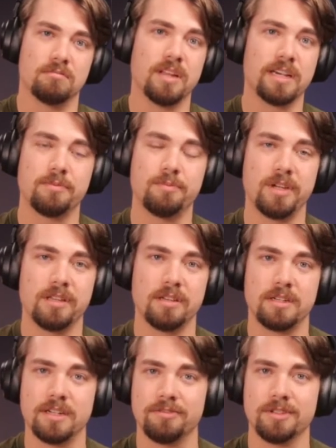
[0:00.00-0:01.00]
that could be the
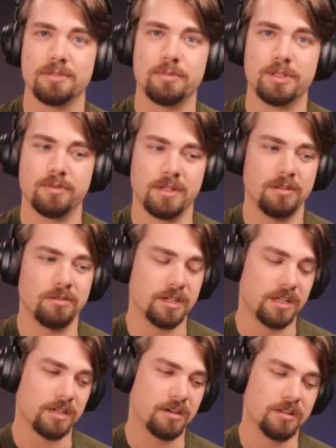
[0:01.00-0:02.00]
difference between you
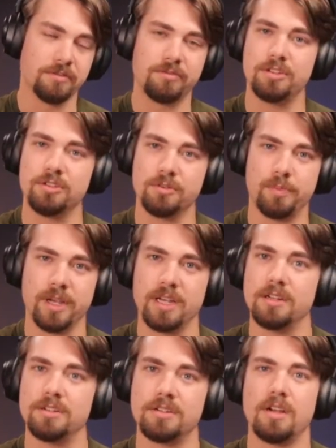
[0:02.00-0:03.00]
getting on the featured
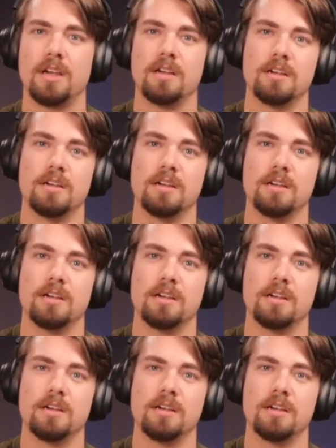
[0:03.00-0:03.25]
page